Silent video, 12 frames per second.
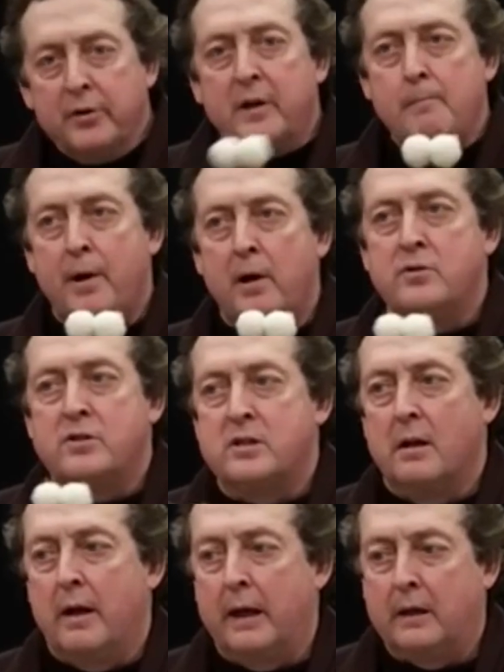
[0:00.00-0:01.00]
composers
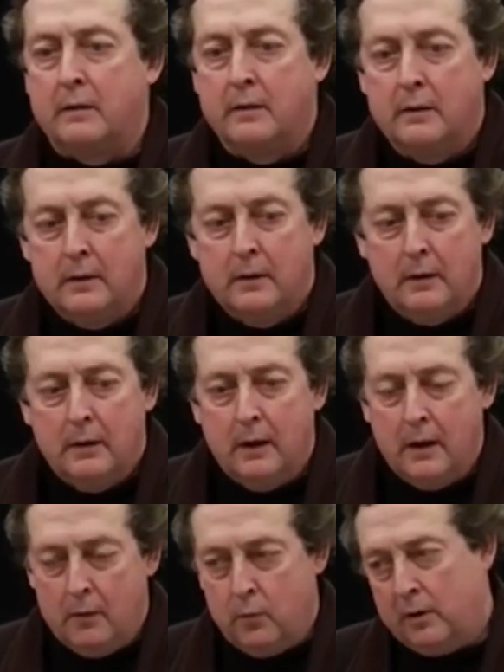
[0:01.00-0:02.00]
like,
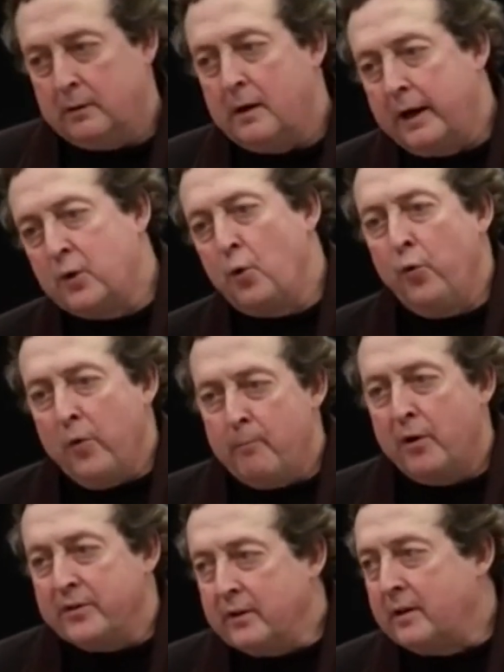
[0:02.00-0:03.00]
well, I call them
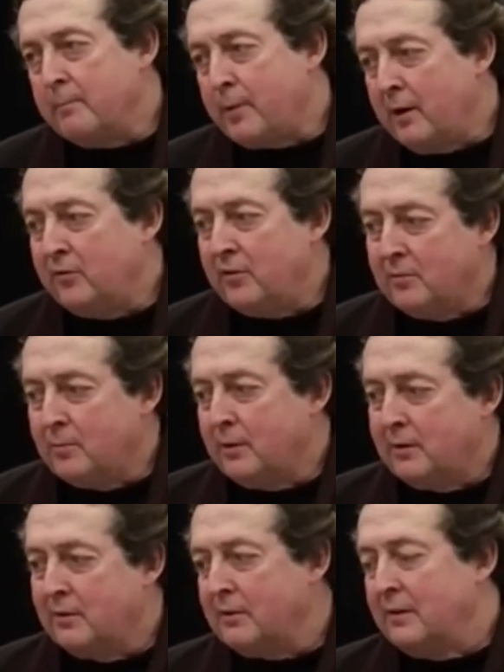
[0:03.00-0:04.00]
modern composers,
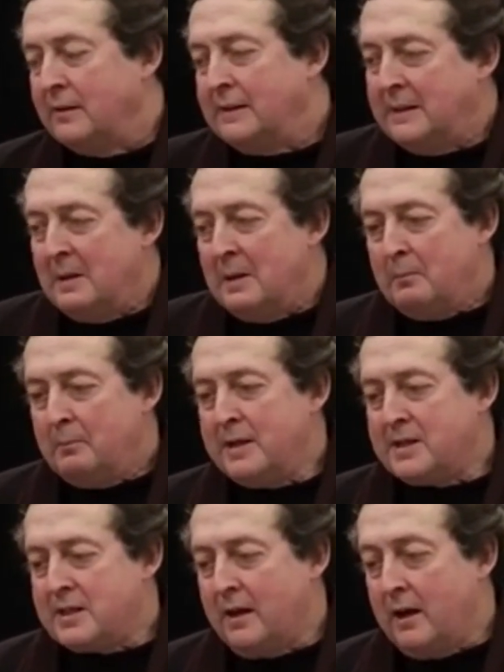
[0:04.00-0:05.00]

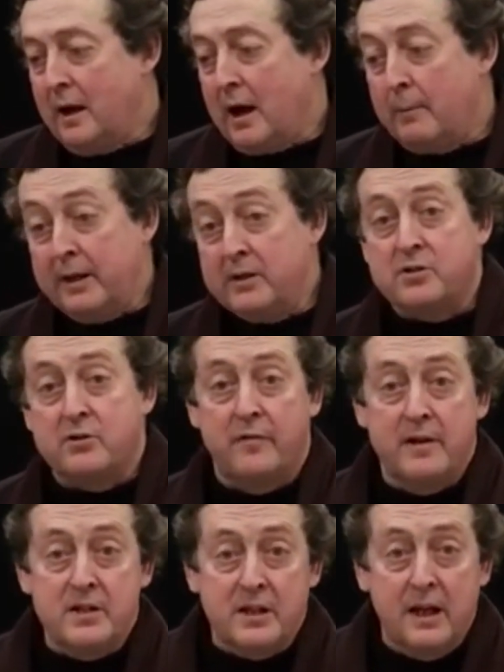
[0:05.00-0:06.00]
but I mean
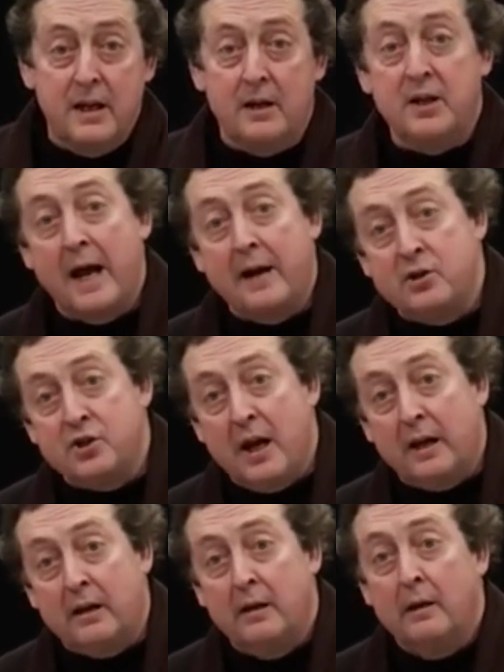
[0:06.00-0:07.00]
Stravinsky,
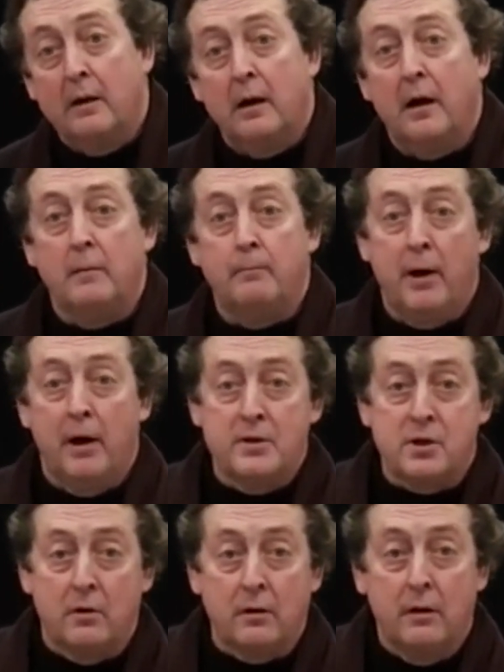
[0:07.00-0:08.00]
Janacek and
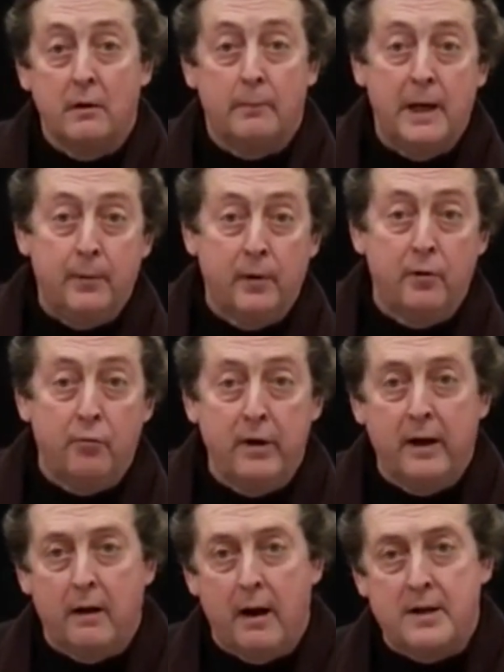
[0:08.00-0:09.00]
Bartók, people who
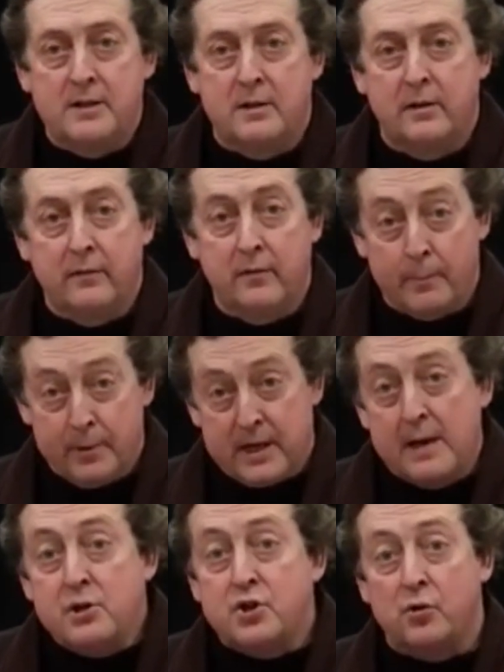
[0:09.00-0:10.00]
realized the
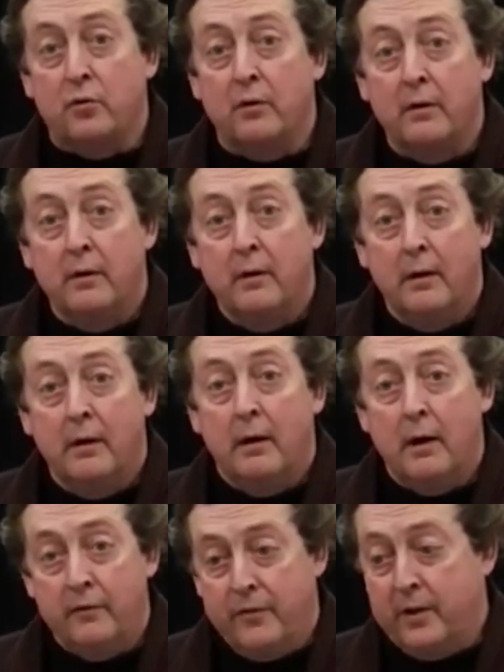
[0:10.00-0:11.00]
potential
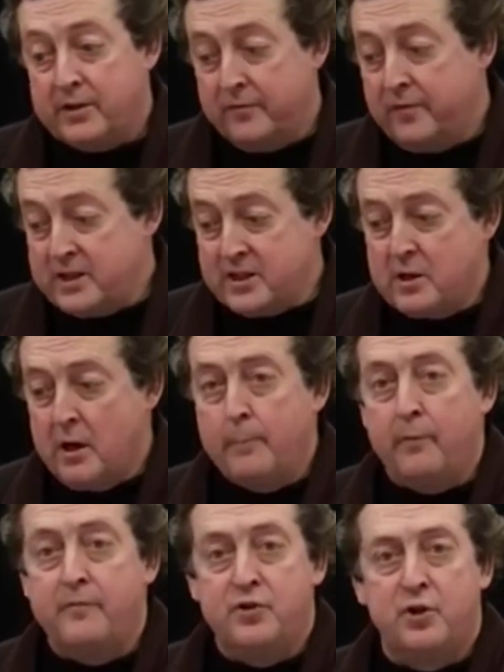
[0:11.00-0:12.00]
of this type
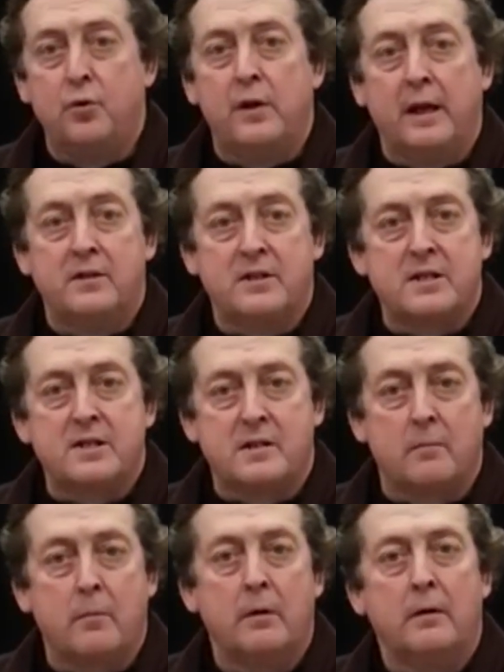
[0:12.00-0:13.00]
of tuning
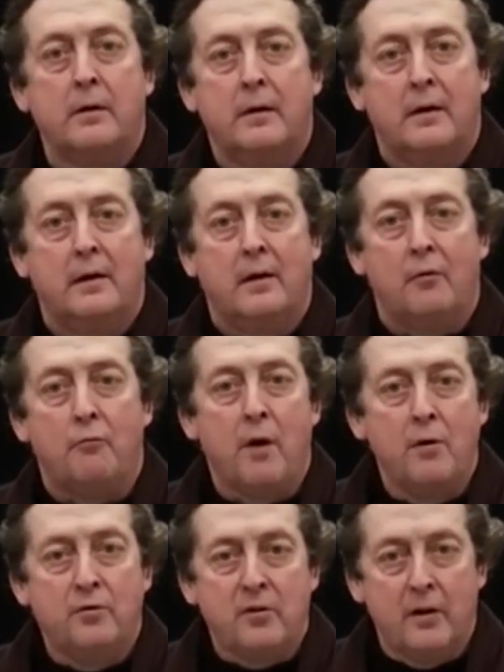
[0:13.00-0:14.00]
system,
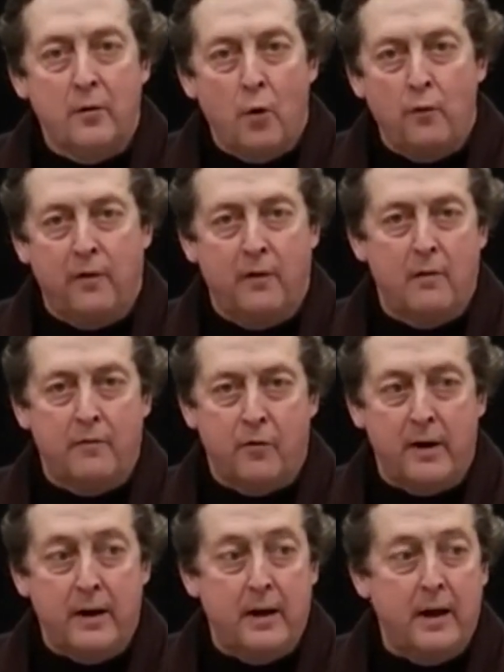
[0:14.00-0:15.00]
wrote an awful lot for
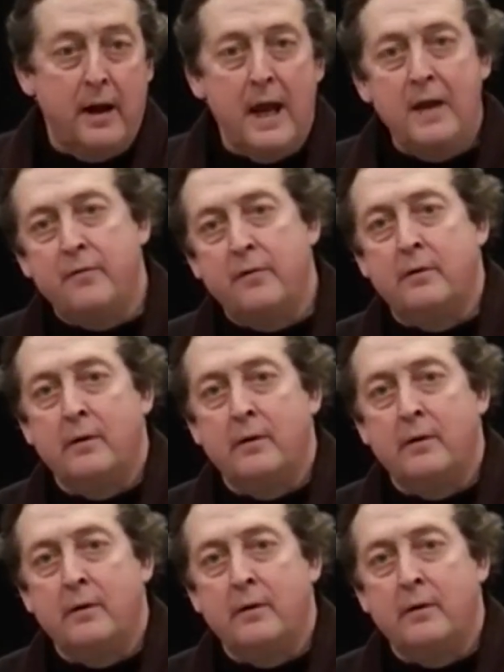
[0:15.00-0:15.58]
it, even